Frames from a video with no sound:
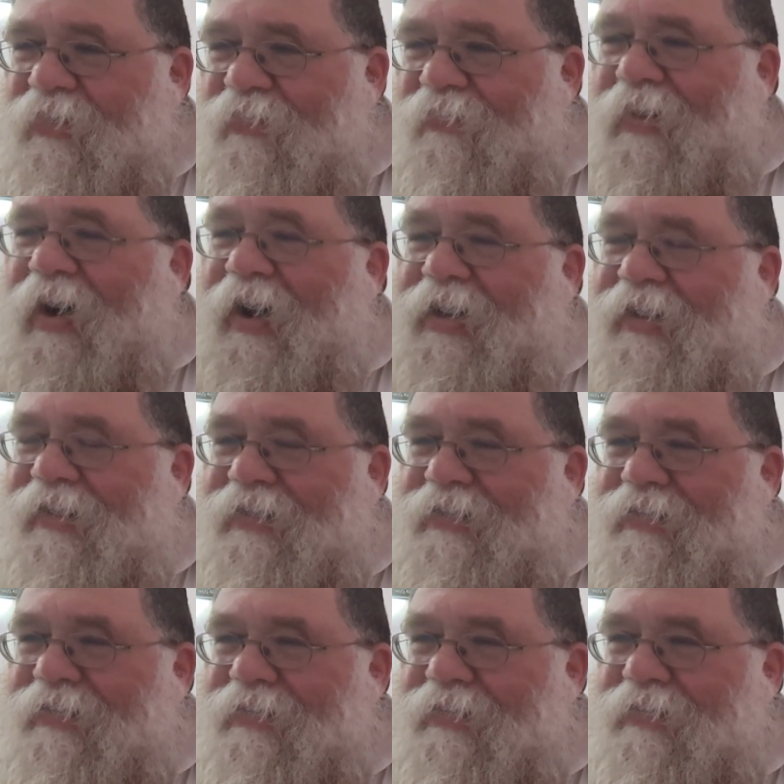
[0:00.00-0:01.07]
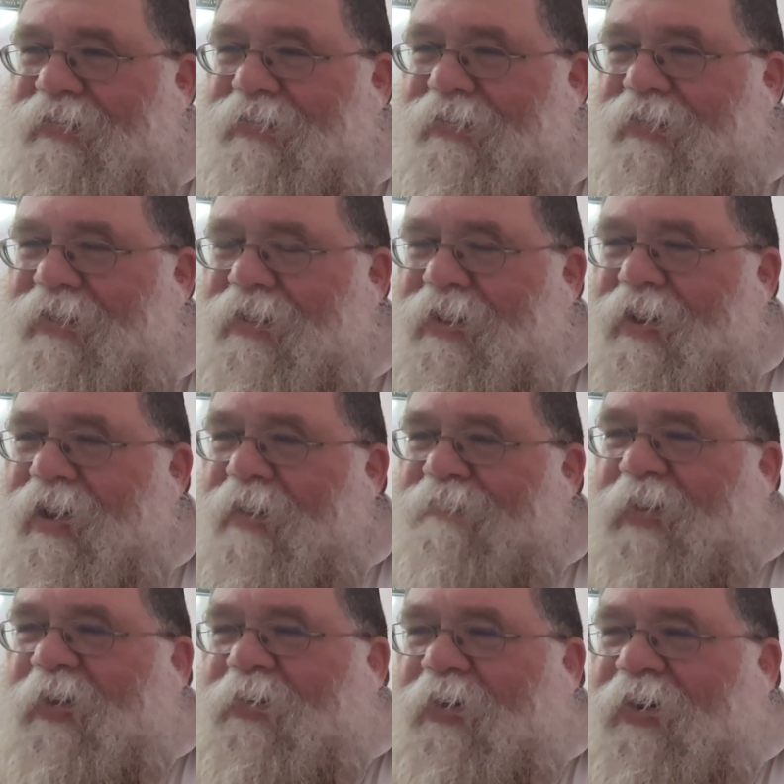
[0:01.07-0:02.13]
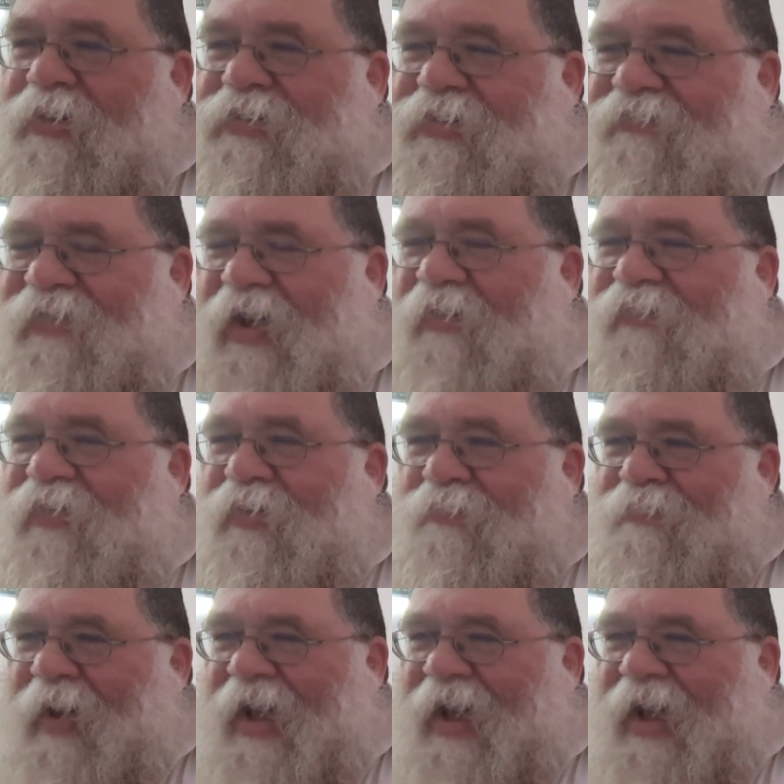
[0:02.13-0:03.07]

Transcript: Why? Because Velvel,